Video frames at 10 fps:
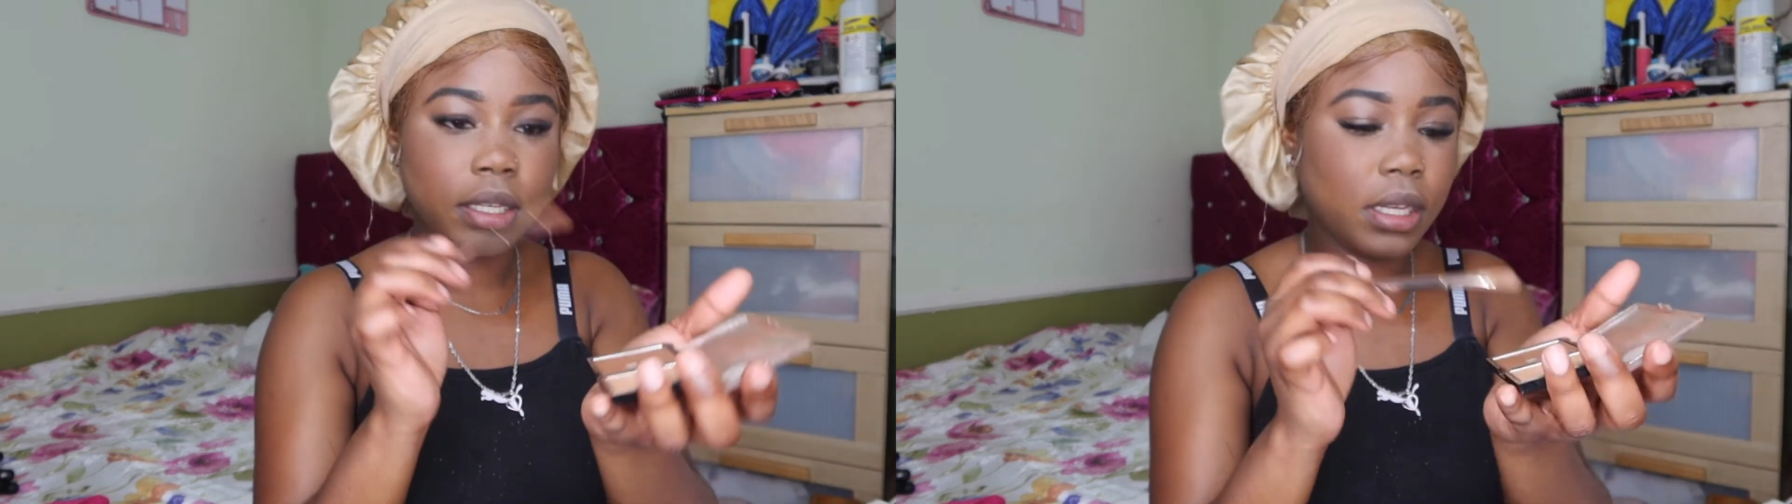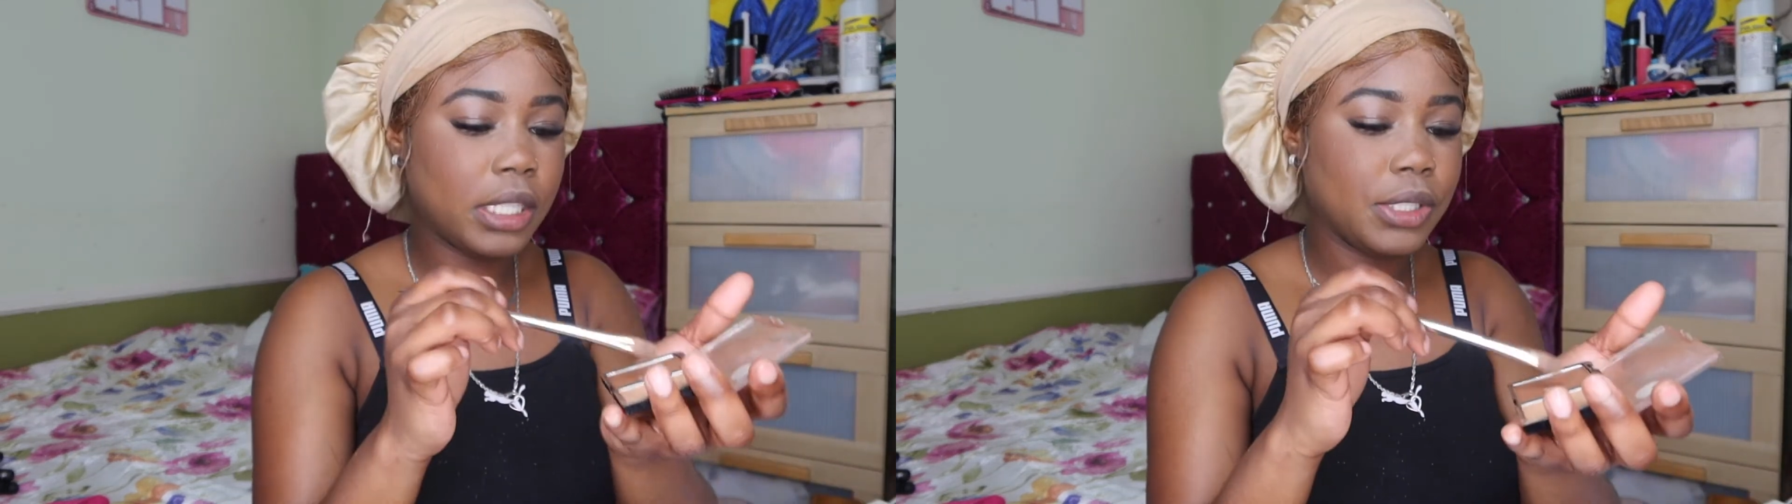
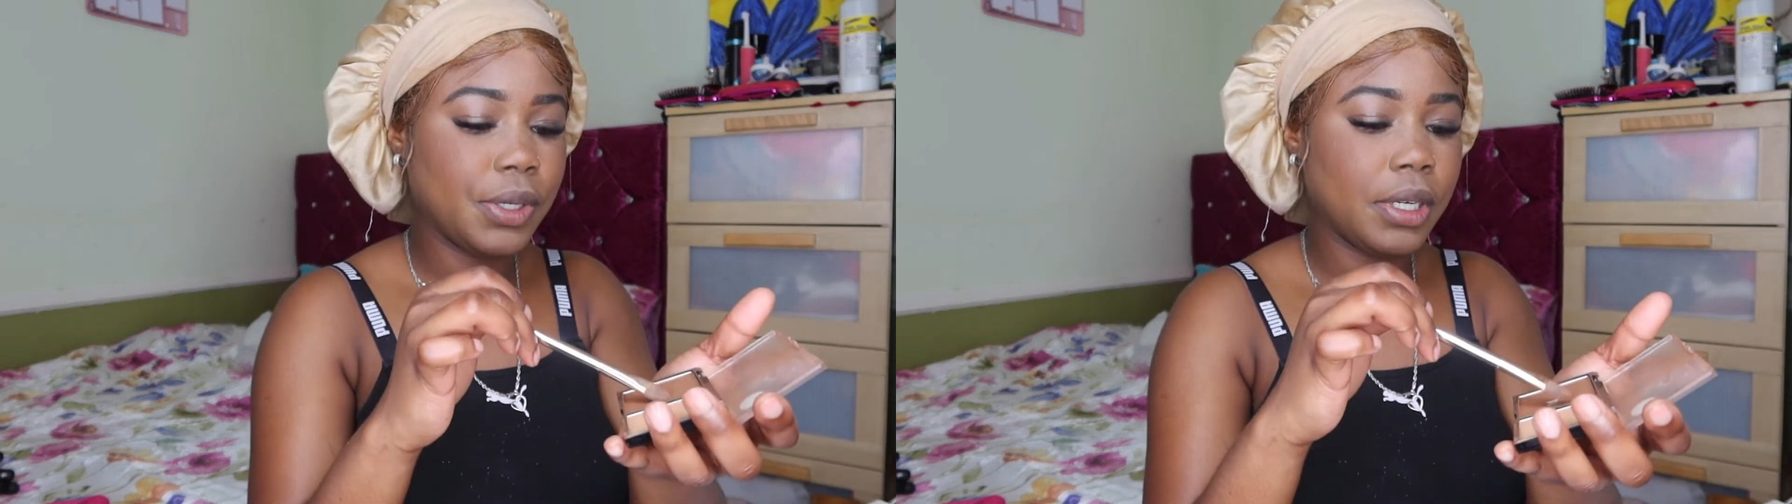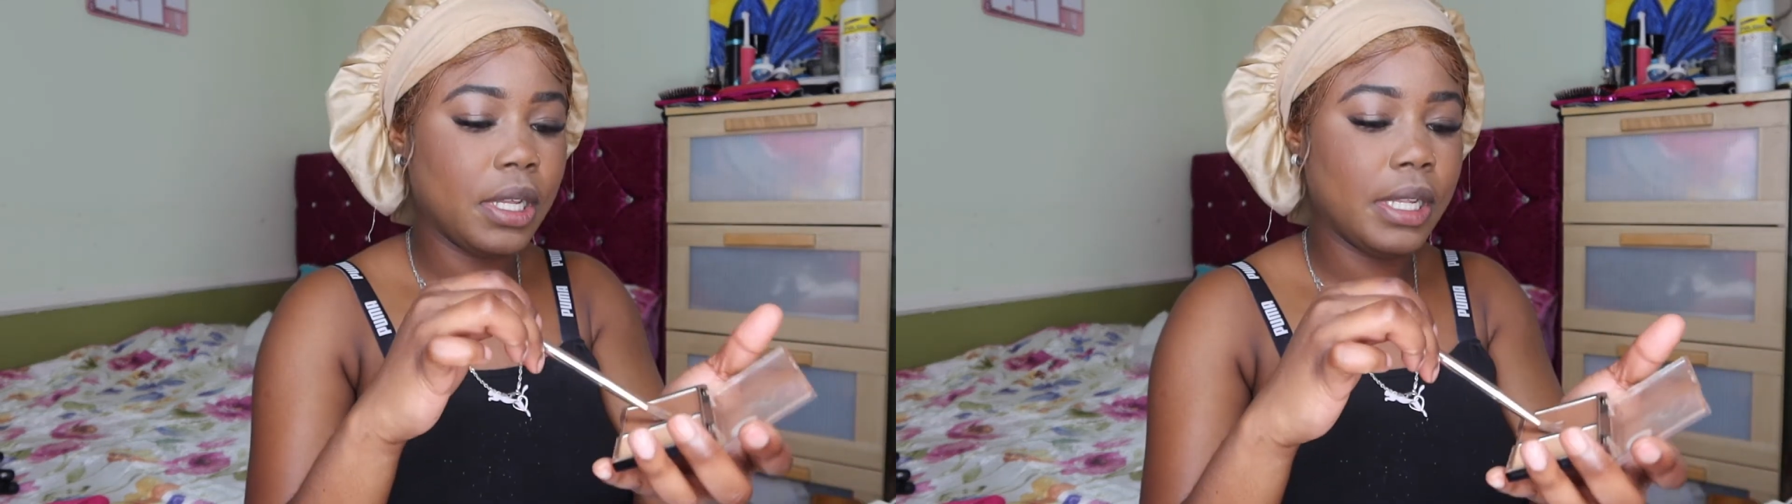
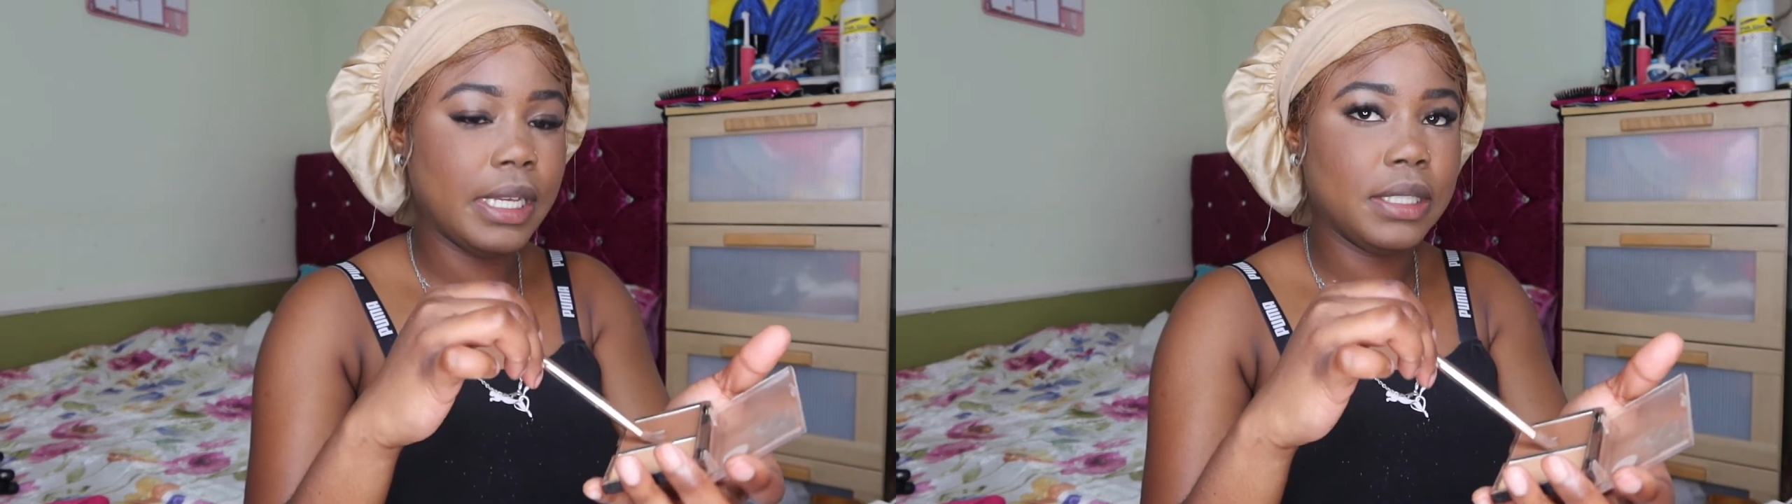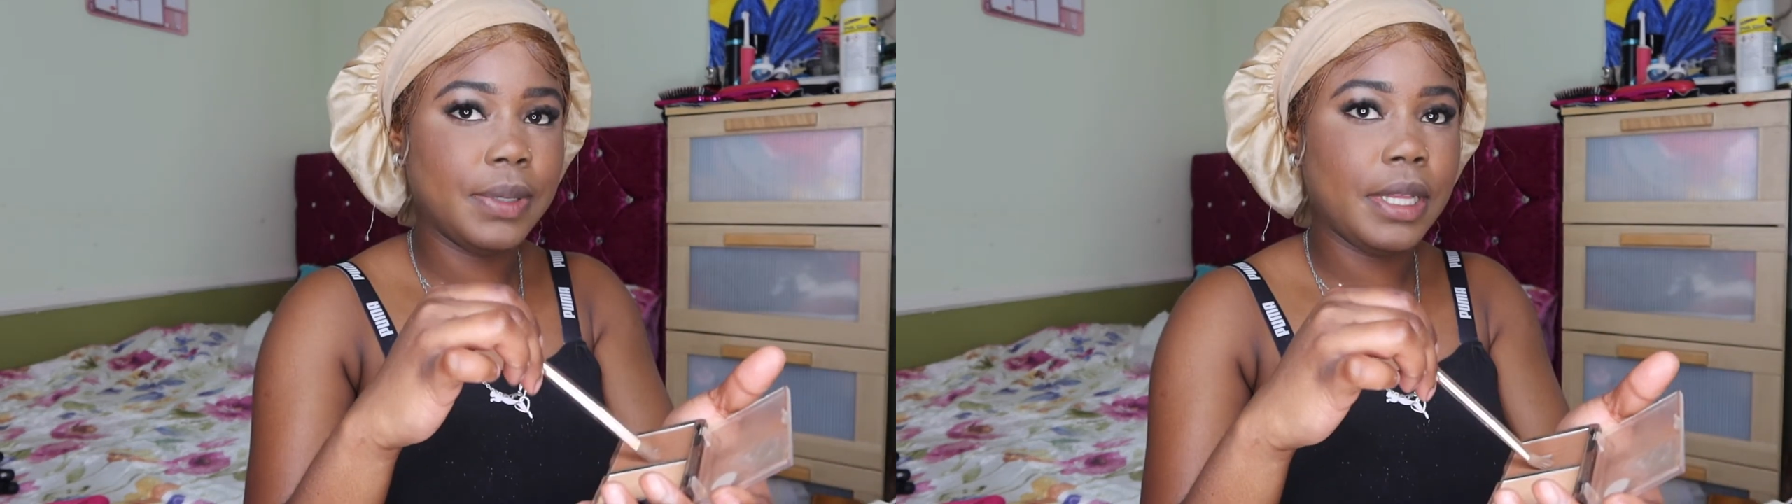contour color
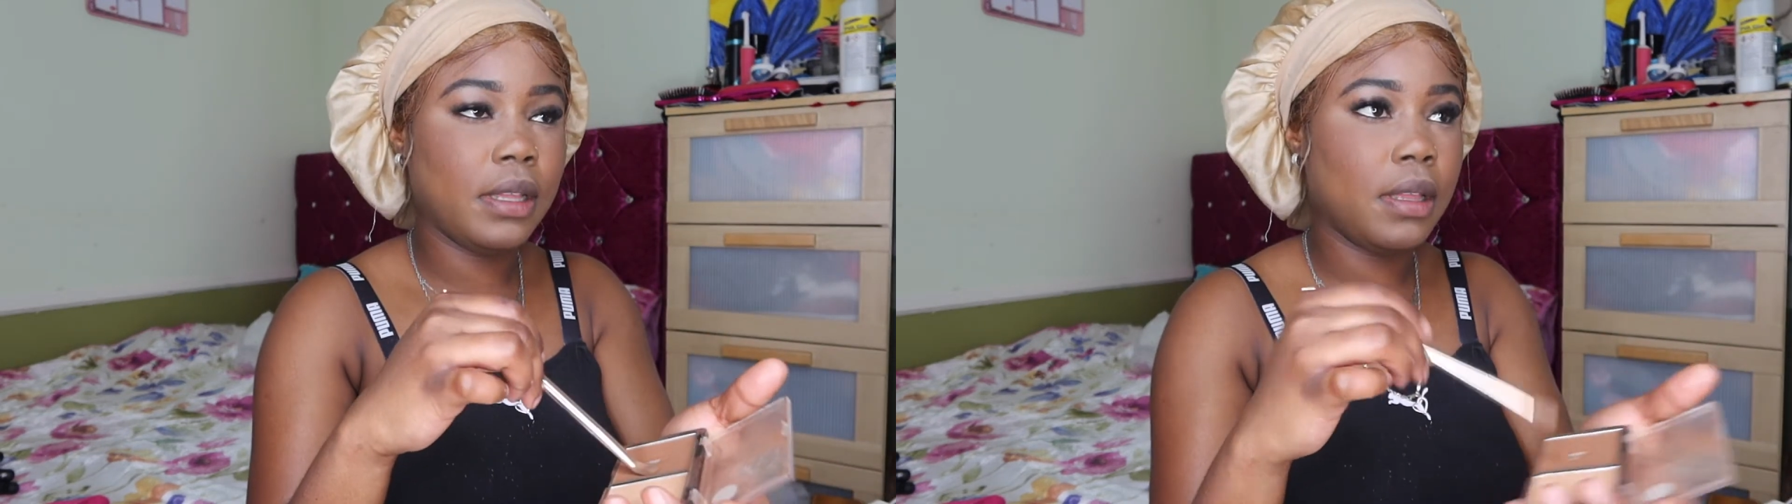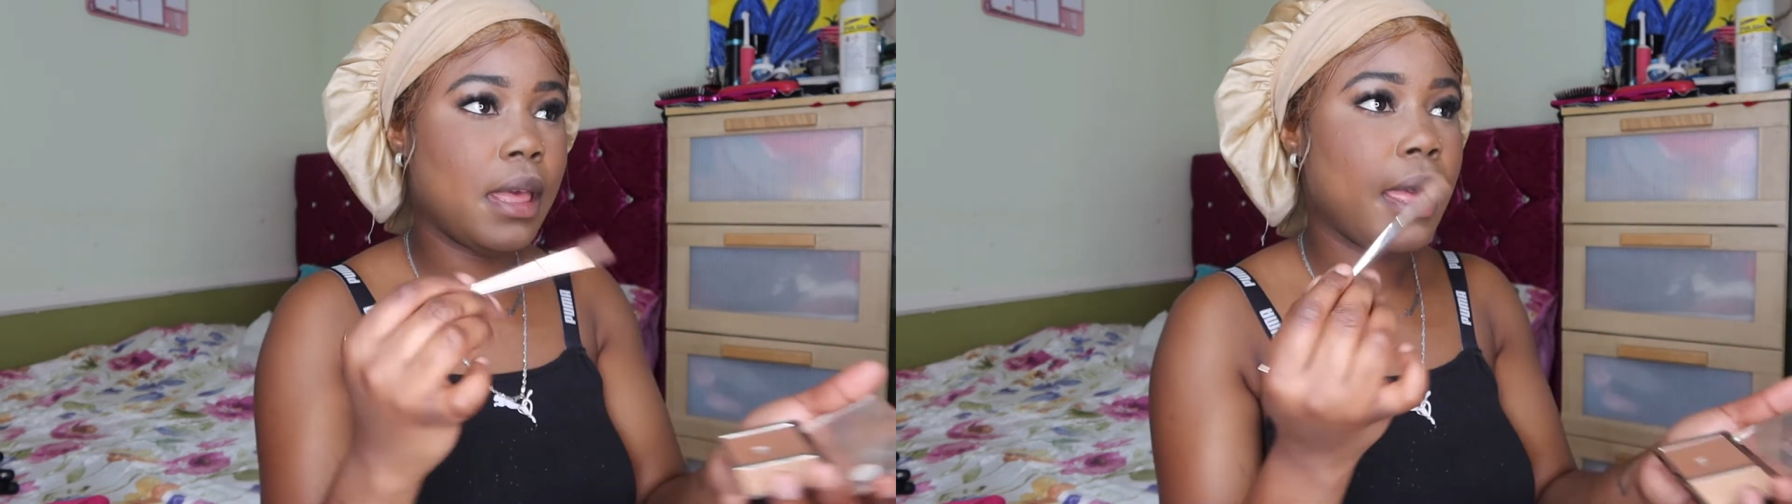as well,